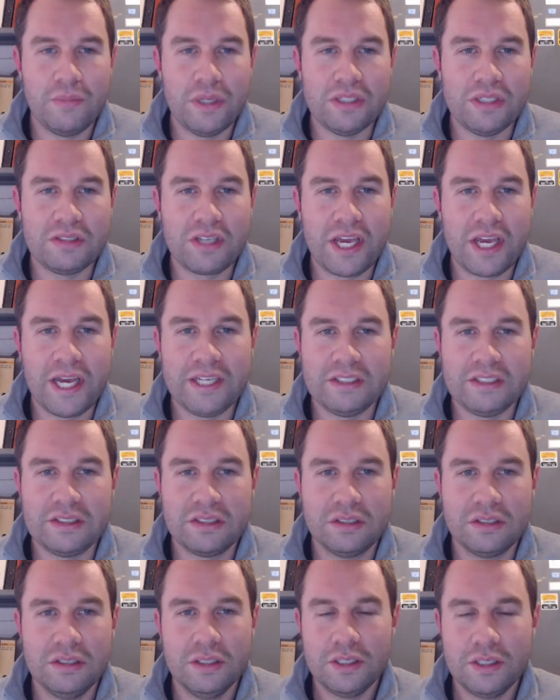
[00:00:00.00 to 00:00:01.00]
His
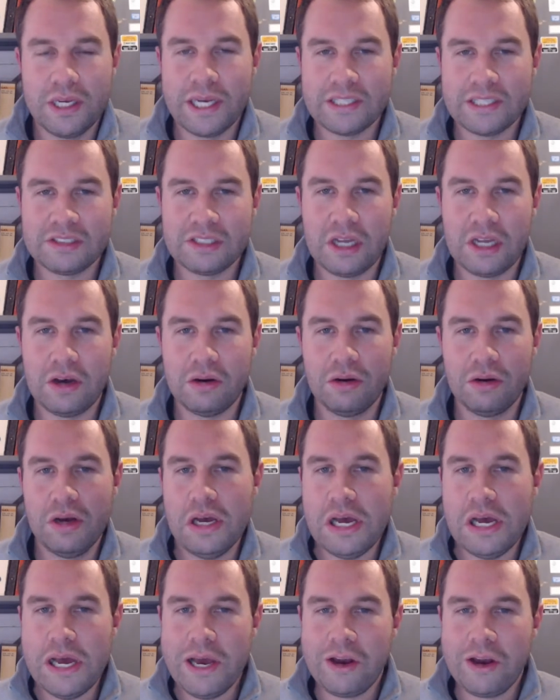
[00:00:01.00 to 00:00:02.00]
case has now
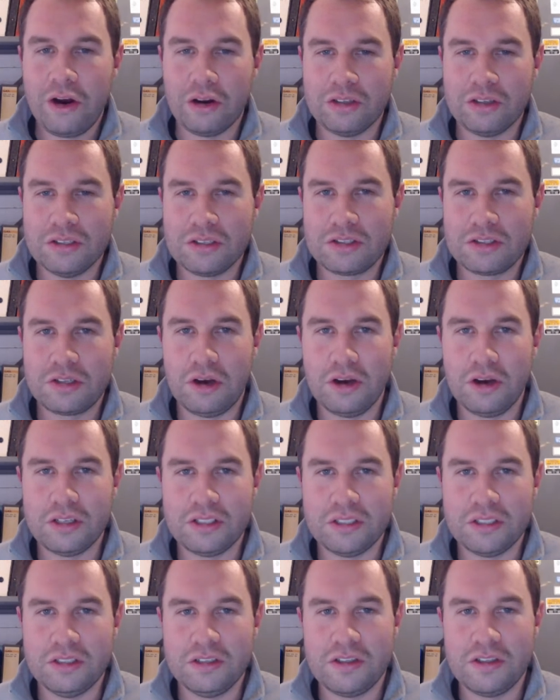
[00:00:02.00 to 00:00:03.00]
gotten
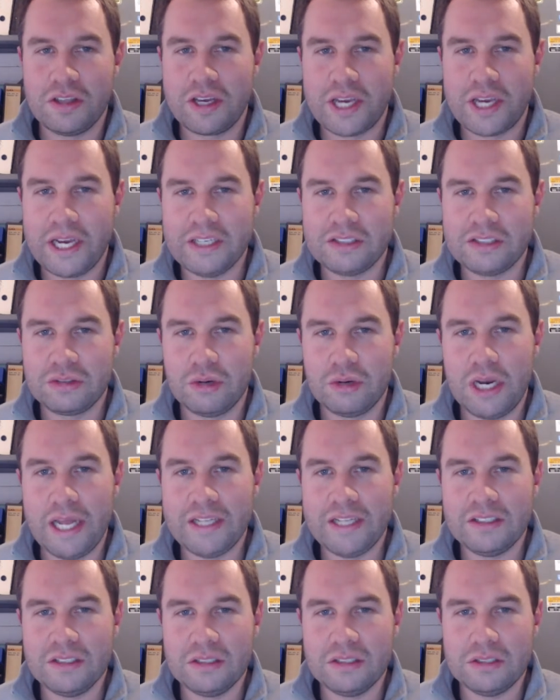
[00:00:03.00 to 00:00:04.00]
started, the case
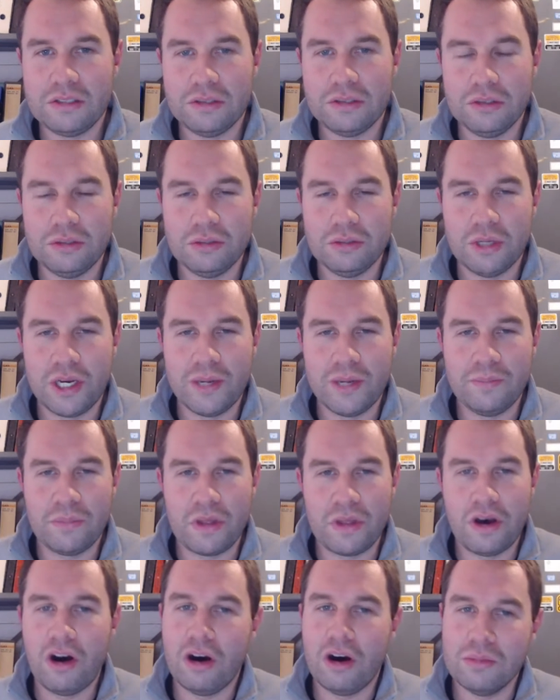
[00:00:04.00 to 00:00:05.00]
relating to
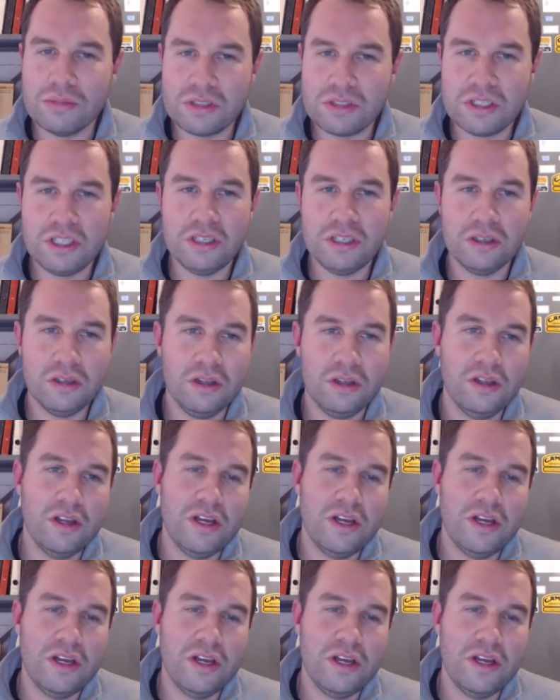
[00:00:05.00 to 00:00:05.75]
the arms deal